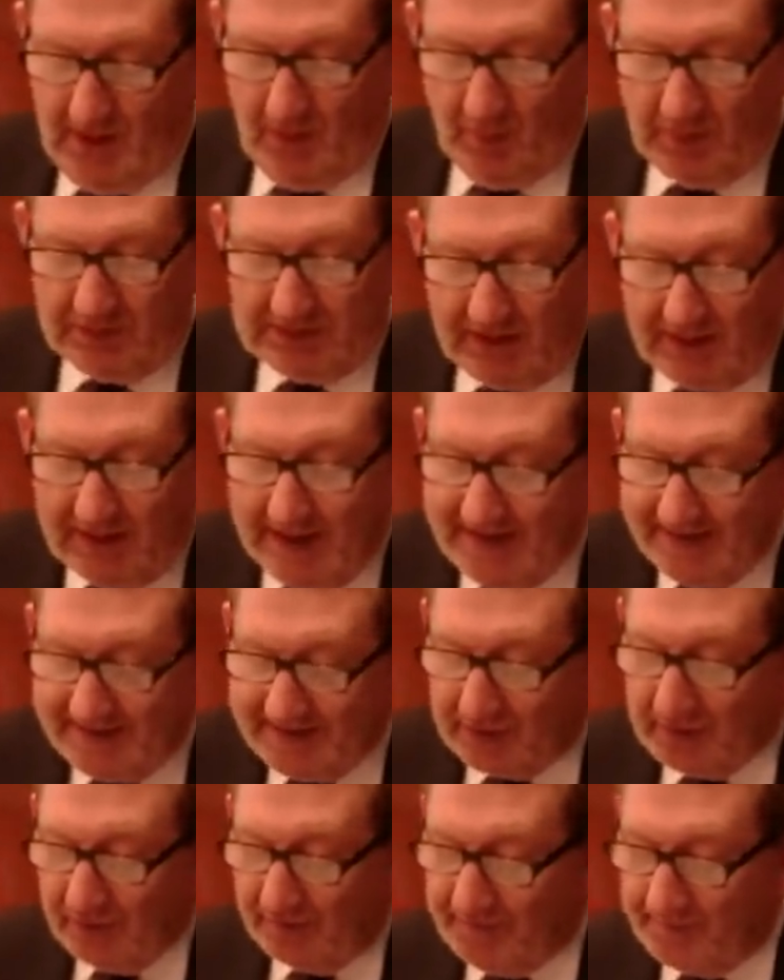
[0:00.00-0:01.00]
would allay the
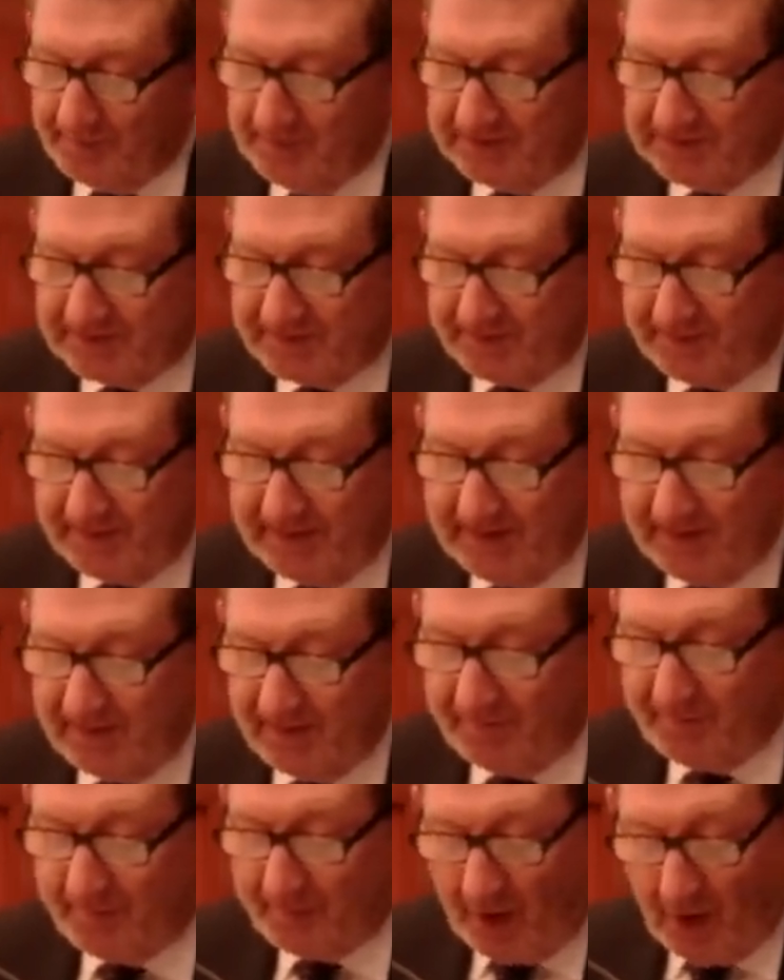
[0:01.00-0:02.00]
government's fear
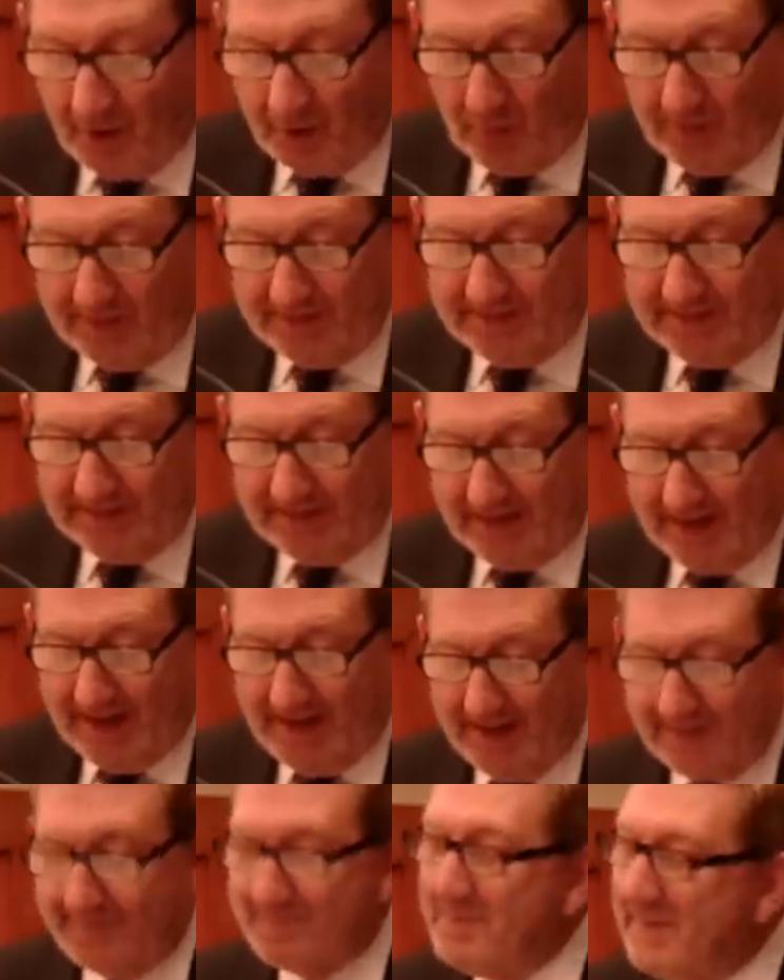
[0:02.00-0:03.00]
of borrowing
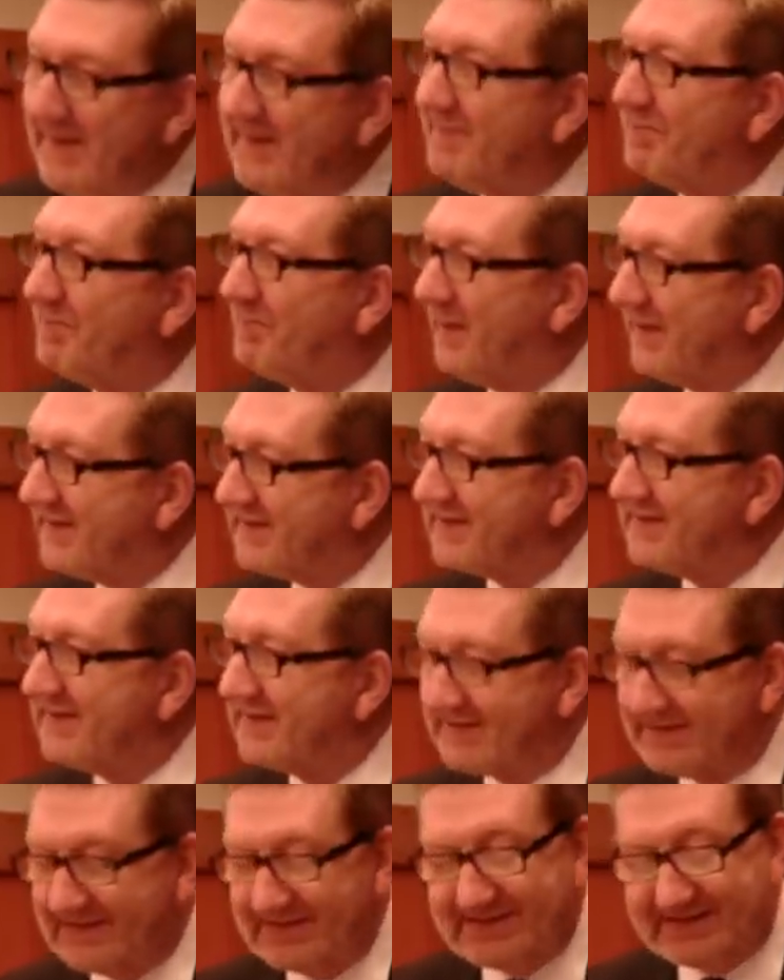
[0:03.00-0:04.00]
and meet
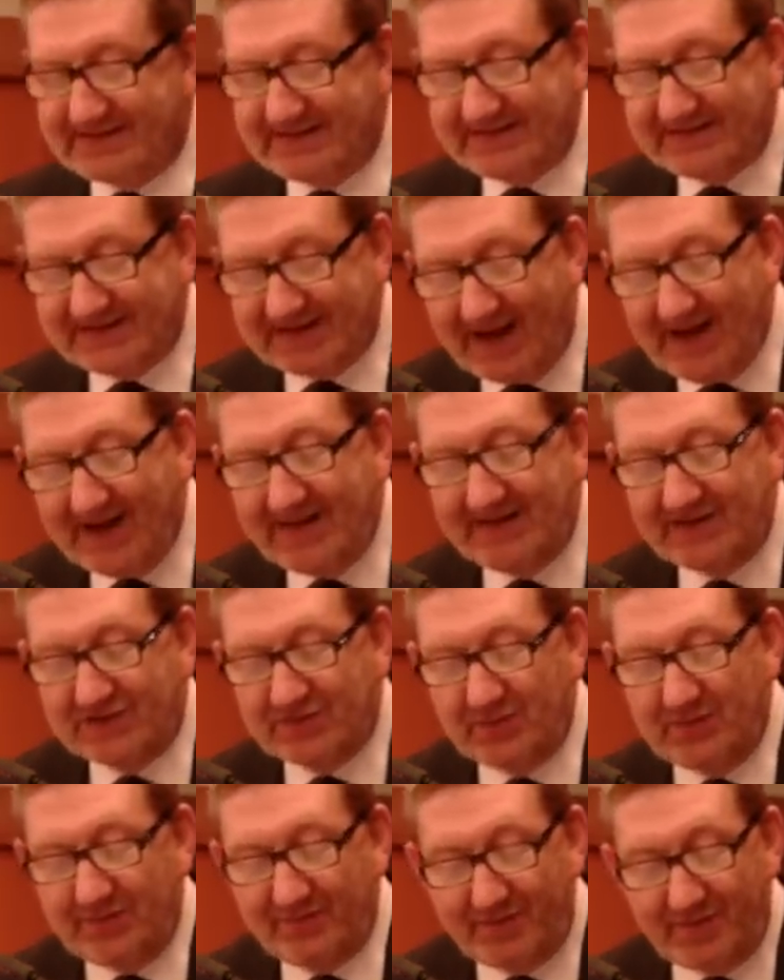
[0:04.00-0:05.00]
businesses' desire
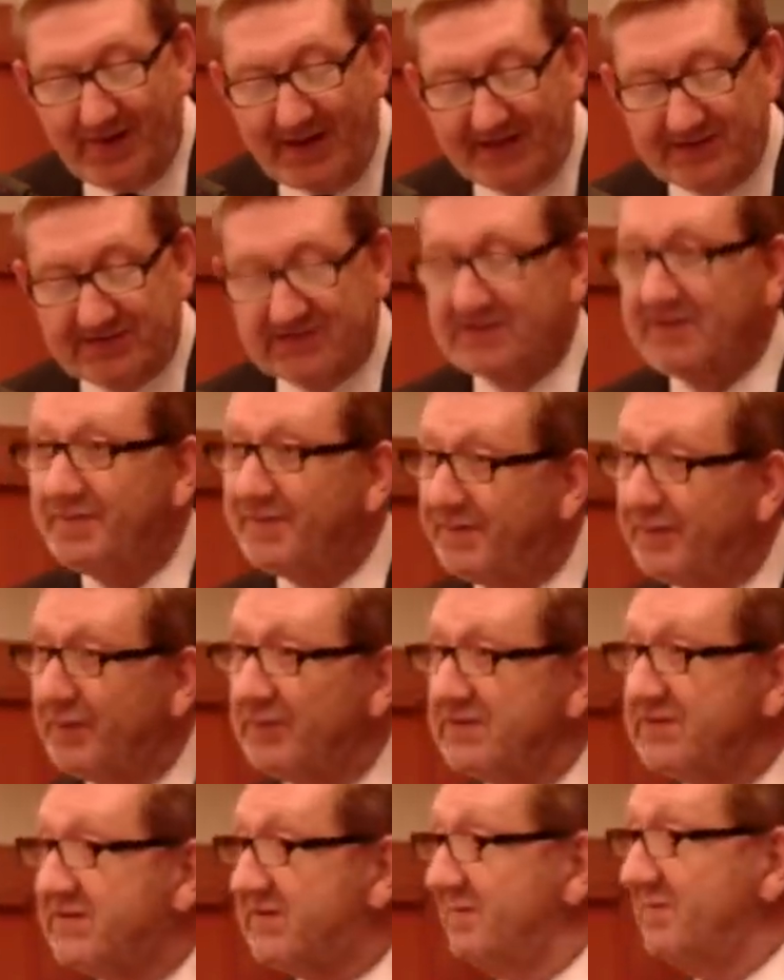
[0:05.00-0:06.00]
to invest. The
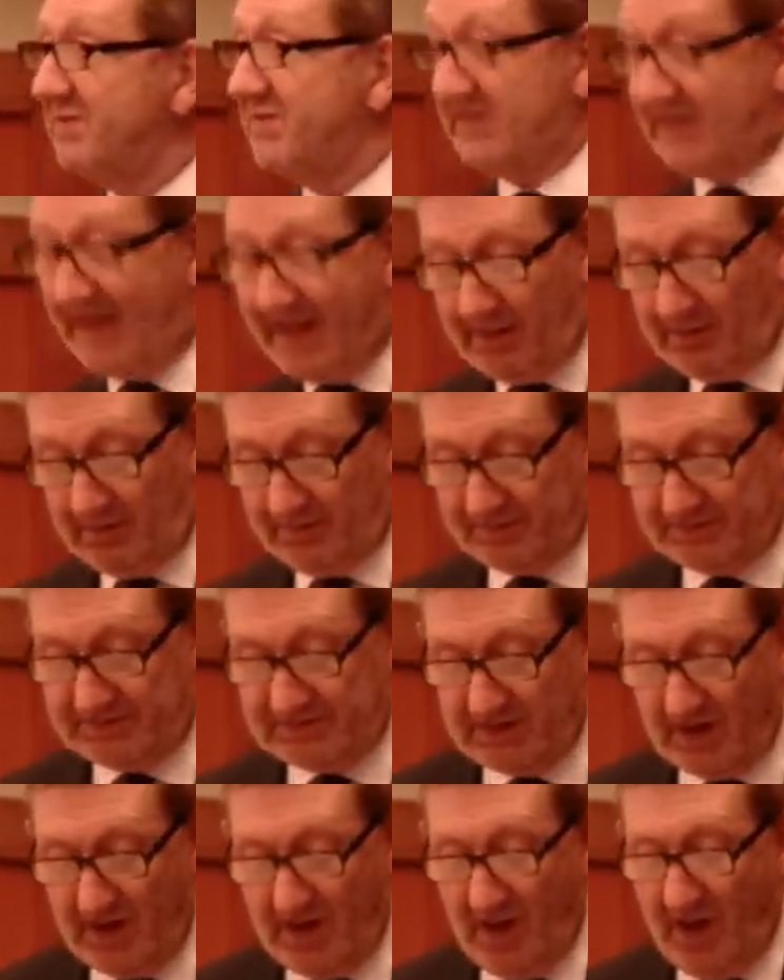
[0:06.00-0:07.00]
funds themselves
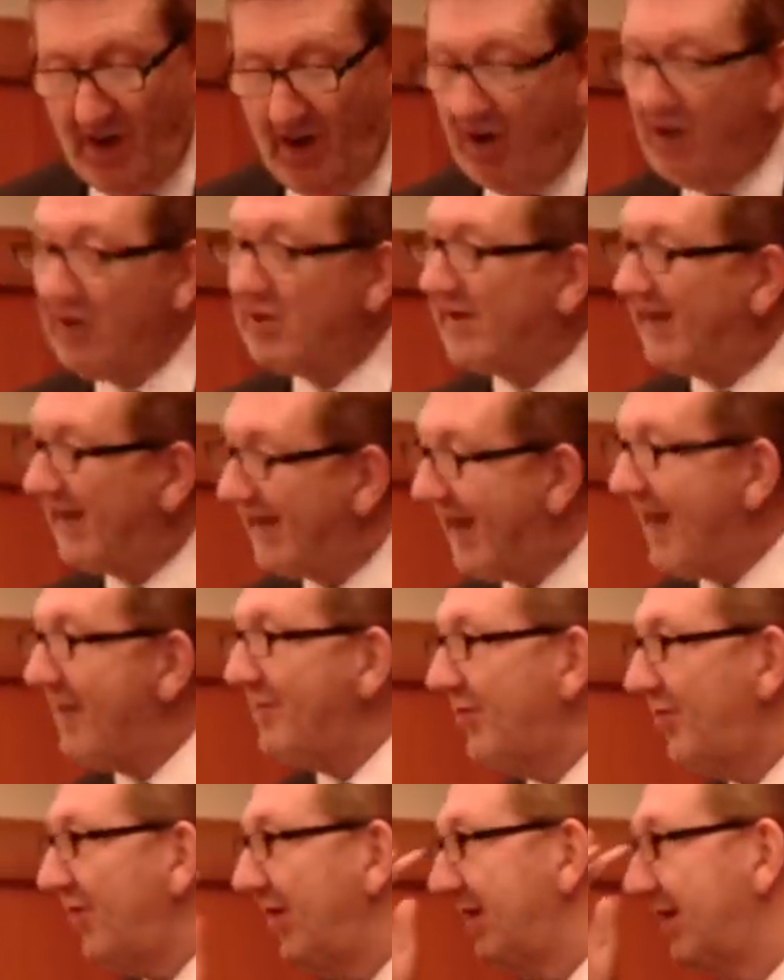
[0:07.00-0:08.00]
are
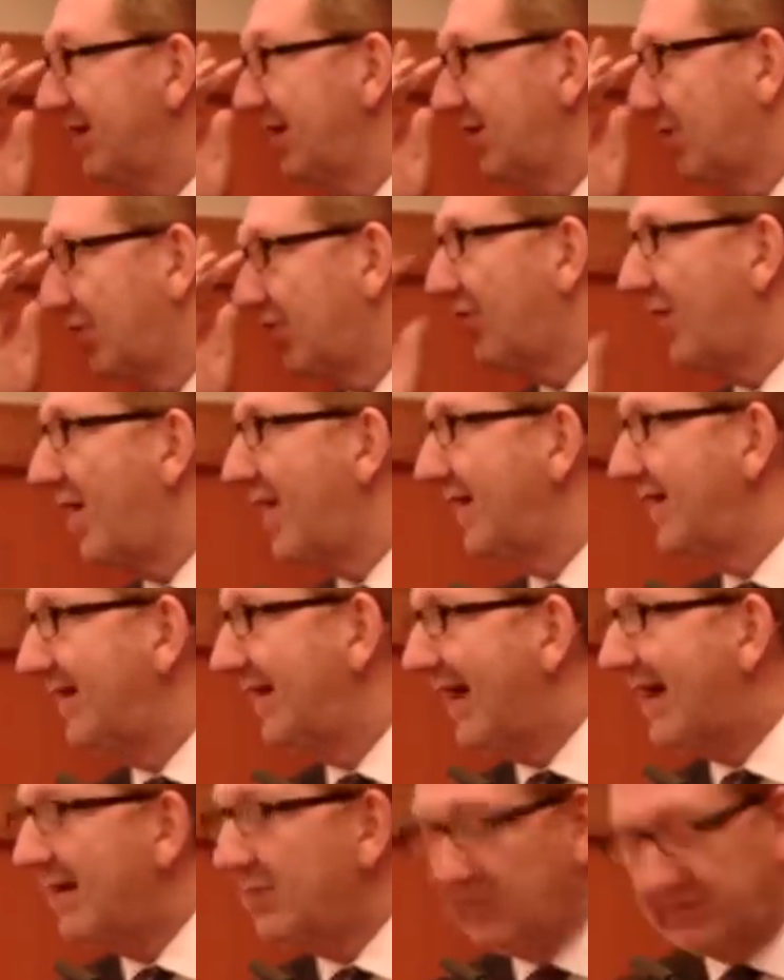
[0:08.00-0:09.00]
clamouring and crying
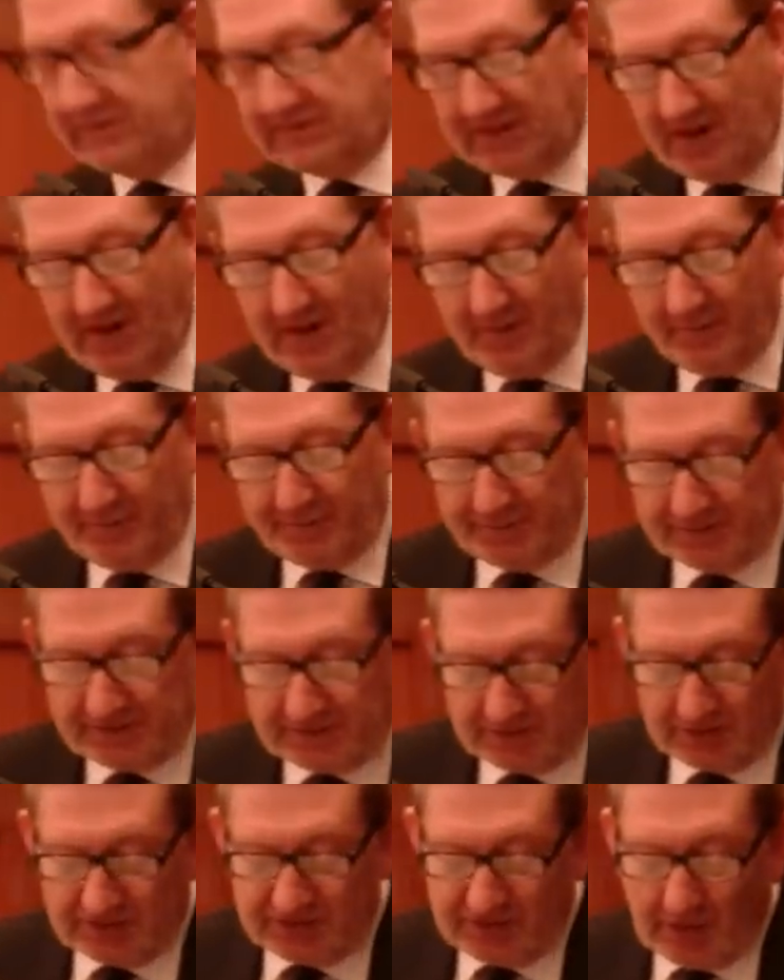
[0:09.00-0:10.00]
out for
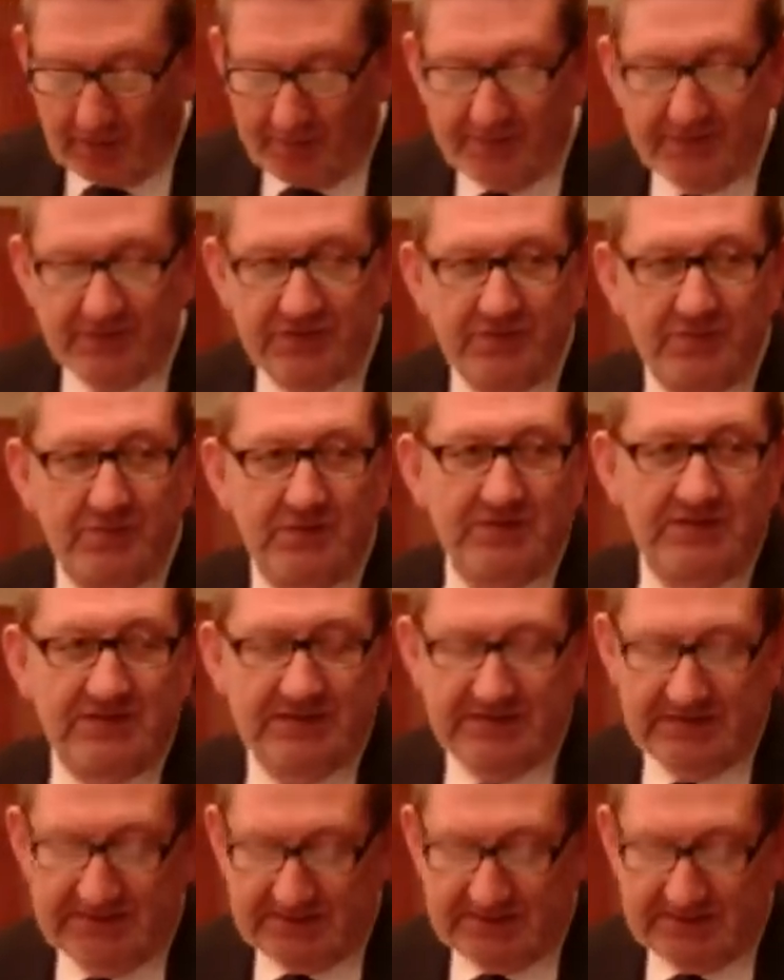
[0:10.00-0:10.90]
such opportunities.